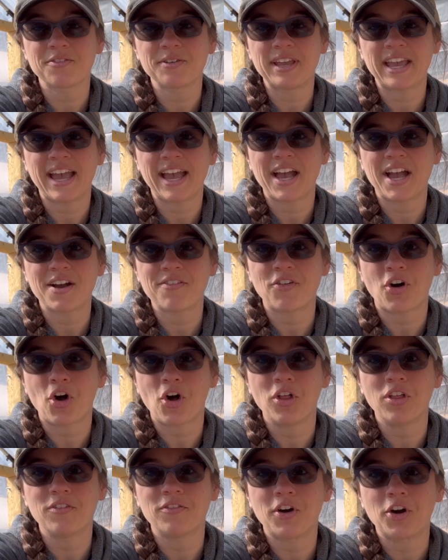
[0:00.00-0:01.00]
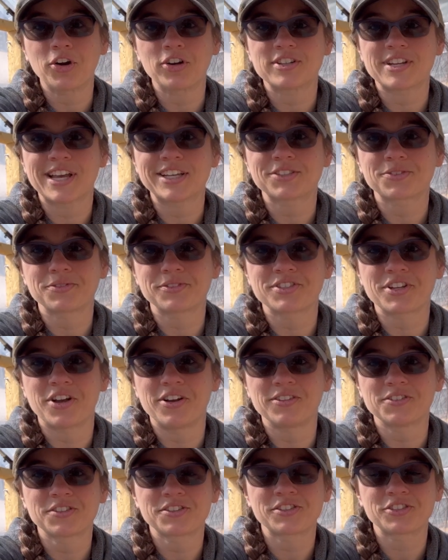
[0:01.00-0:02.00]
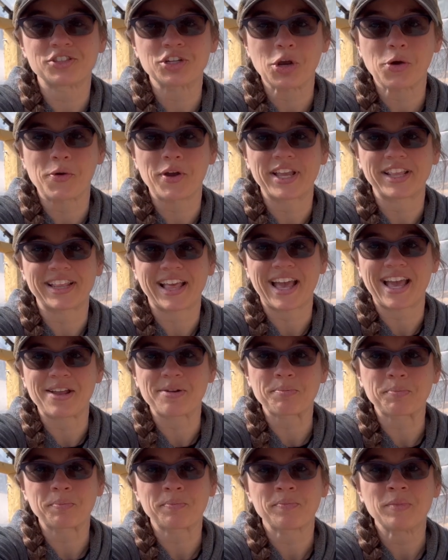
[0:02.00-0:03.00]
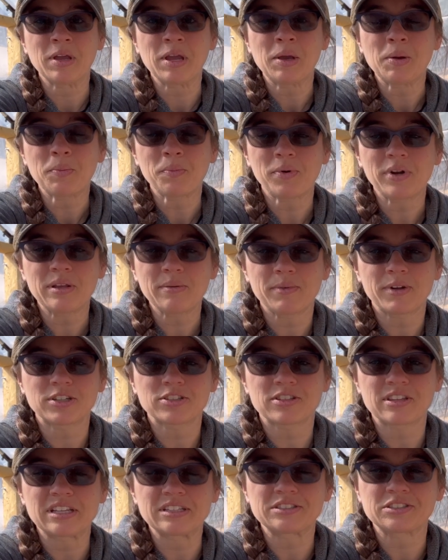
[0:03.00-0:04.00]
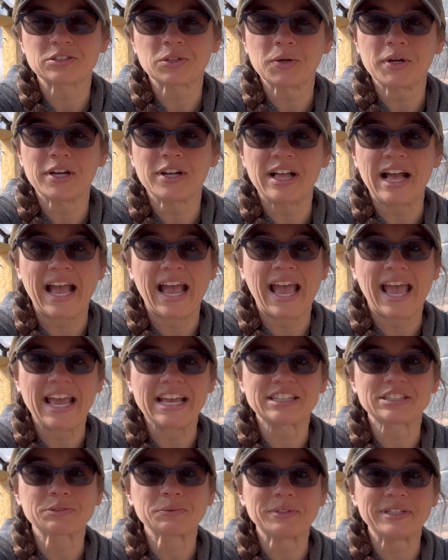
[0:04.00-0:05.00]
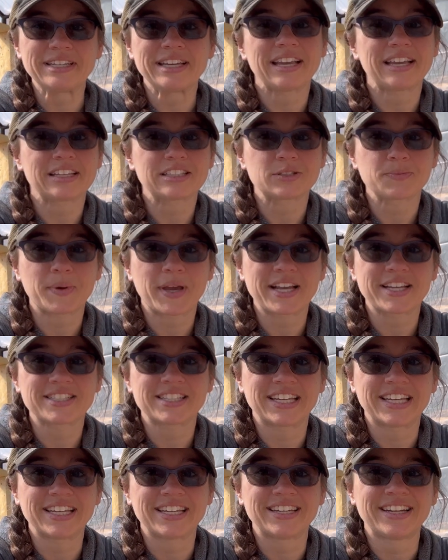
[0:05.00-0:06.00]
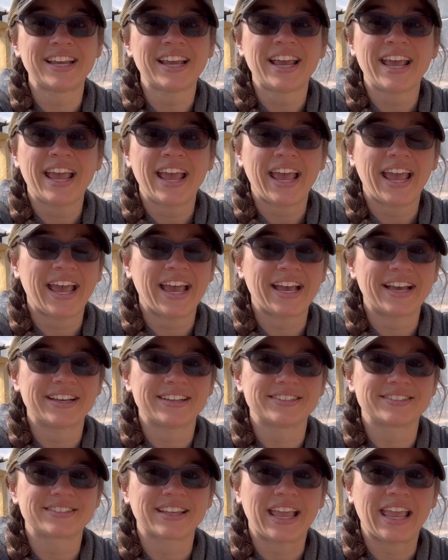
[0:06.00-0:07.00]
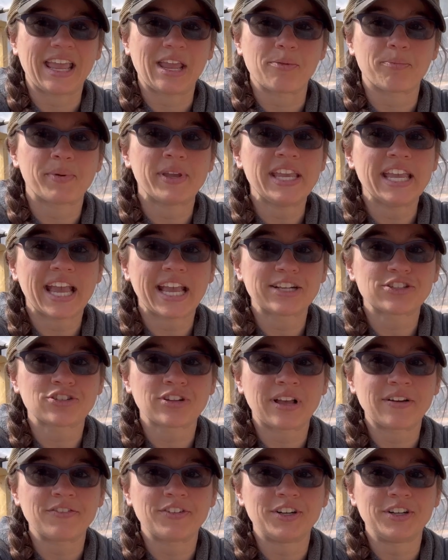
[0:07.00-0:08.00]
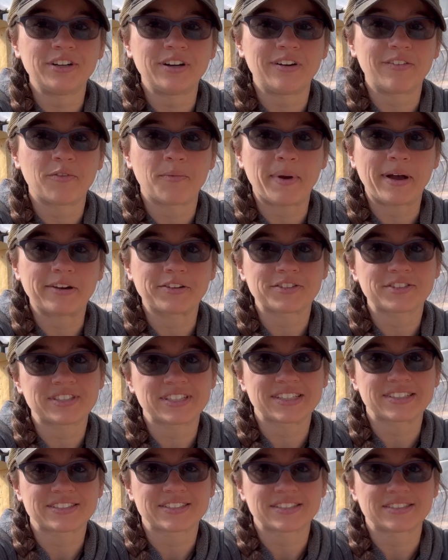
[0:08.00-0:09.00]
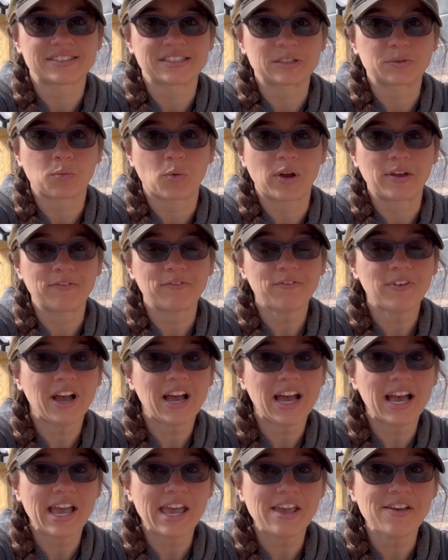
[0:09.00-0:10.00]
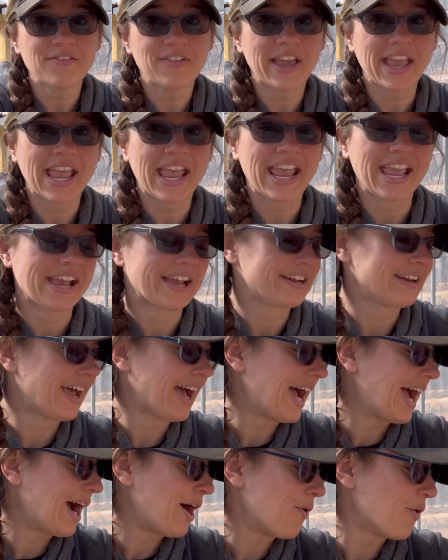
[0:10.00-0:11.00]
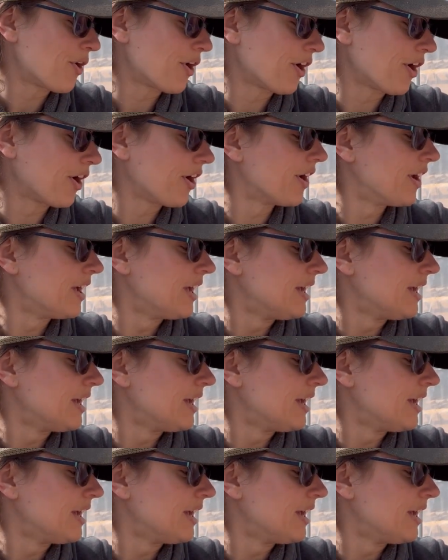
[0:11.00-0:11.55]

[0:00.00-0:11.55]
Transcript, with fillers: we have all of our test results showing that pretty much this soil as we expected has a pH level of about 6 to 6.5 and our